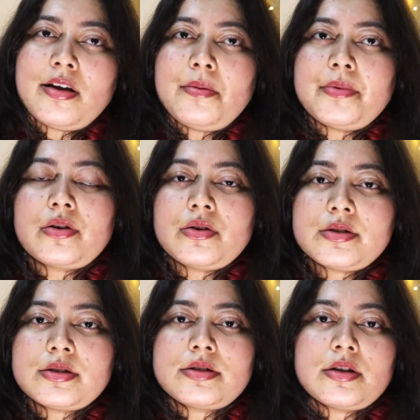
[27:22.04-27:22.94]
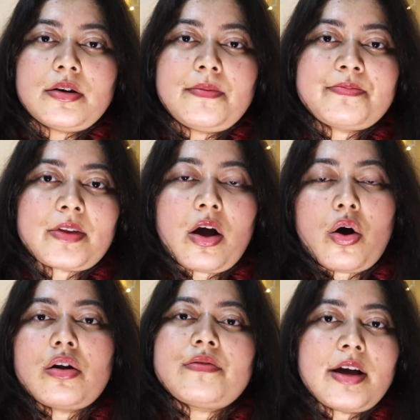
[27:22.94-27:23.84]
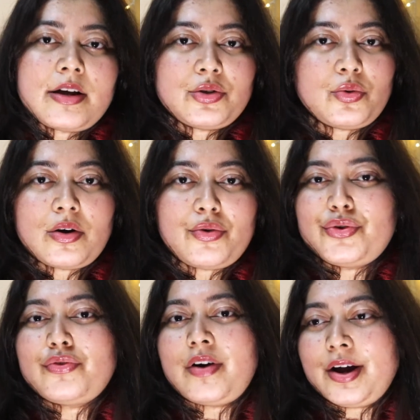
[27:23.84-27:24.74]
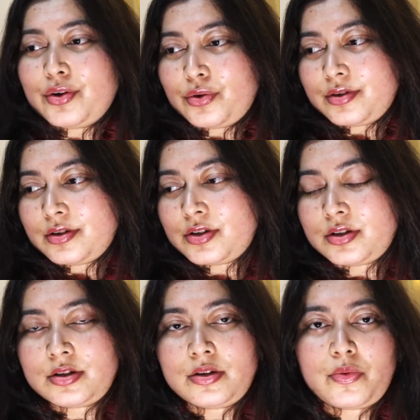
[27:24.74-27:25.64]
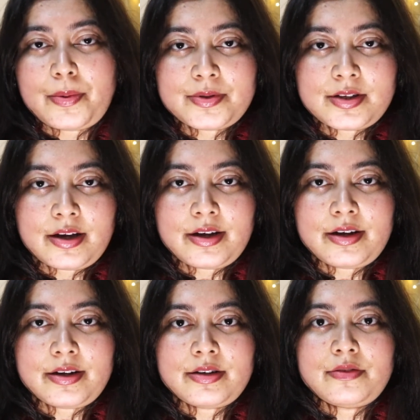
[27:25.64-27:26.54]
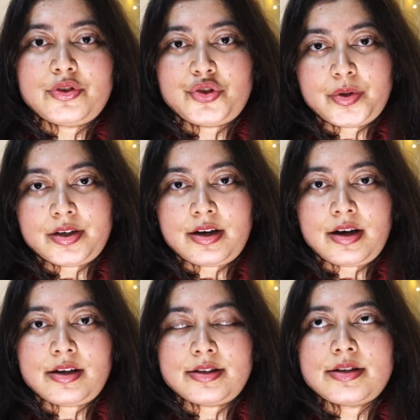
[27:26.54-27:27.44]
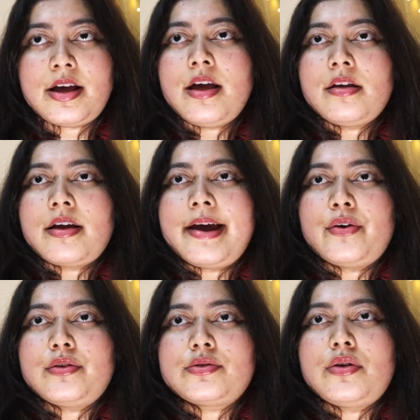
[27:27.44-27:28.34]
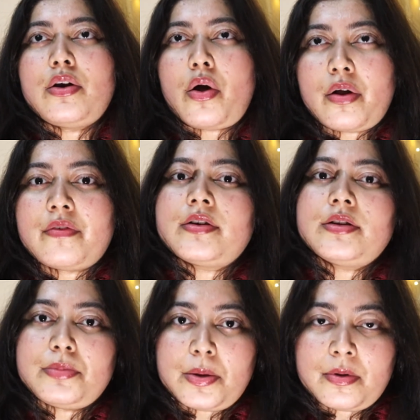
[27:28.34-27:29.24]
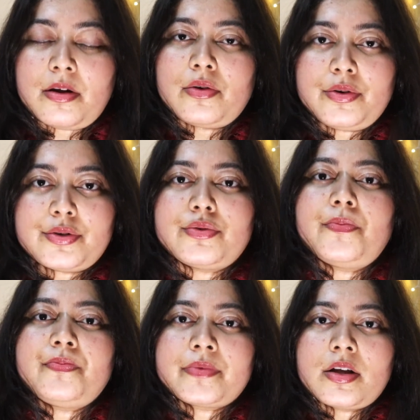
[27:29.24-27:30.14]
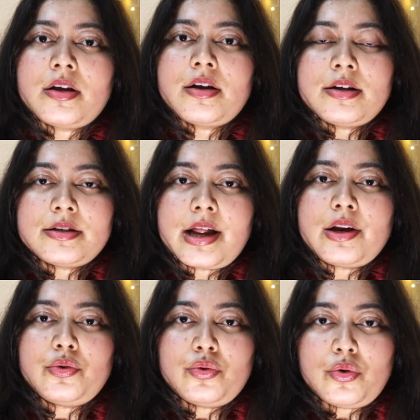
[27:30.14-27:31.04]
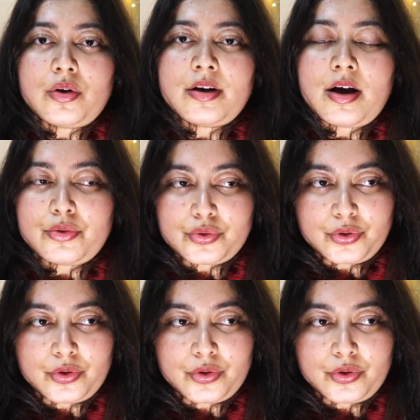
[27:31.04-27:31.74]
because all of that you are going to find on the website which Twitter has, and also a lot of other people are going to tell you on how to